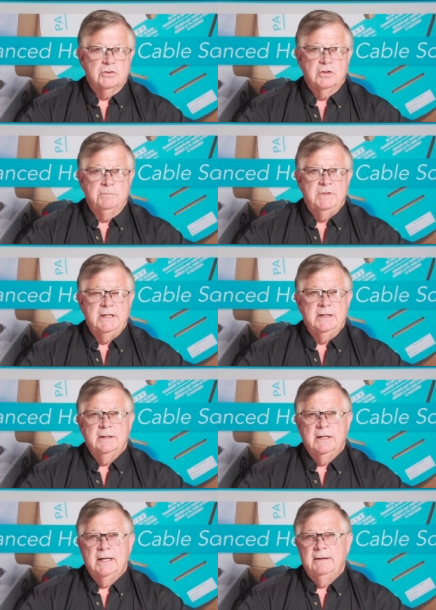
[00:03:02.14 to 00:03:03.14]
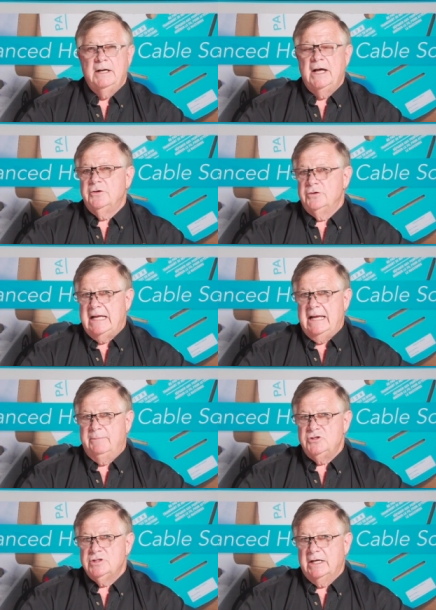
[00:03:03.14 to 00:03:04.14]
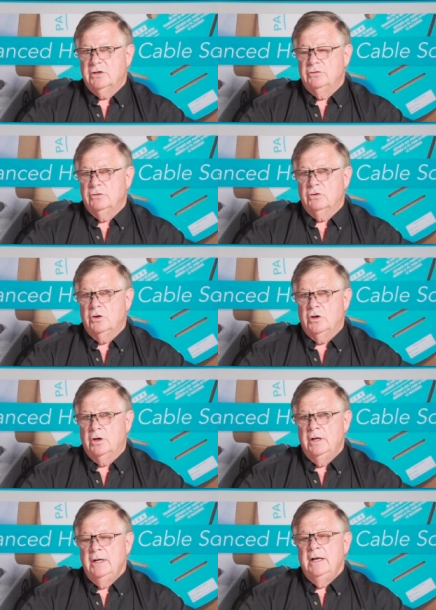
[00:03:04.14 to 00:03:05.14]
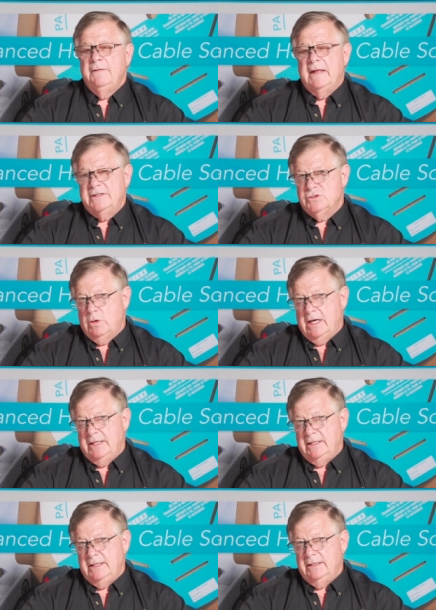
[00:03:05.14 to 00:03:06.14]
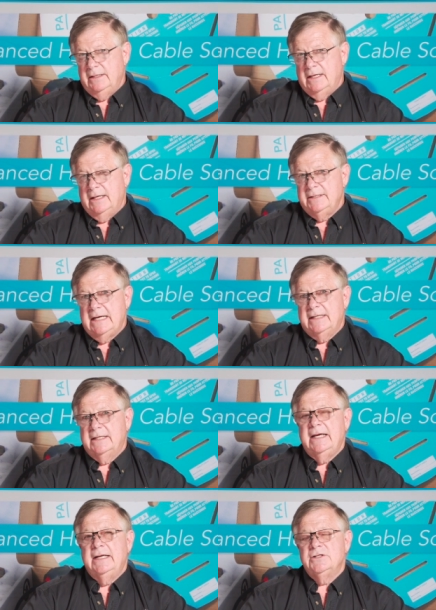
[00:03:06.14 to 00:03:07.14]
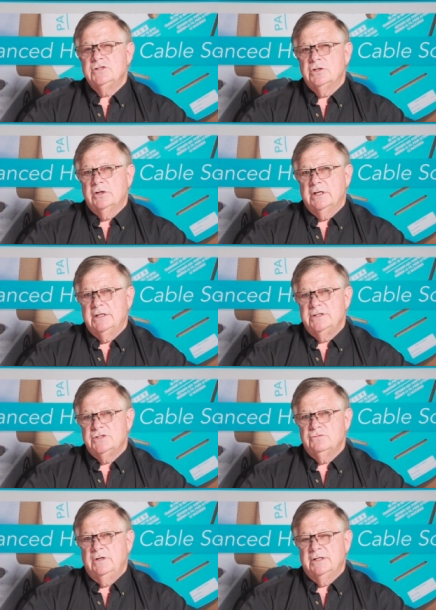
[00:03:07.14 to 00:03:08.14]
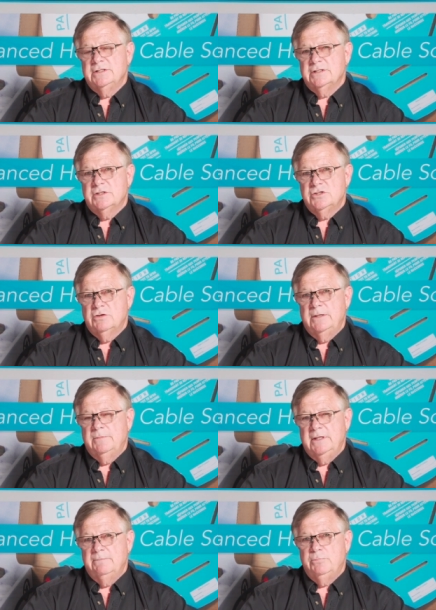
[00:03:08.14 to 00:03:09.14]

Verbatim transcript: there could be uh, other damage that could occur. That's why the uh, dedicated circuit is, is extremely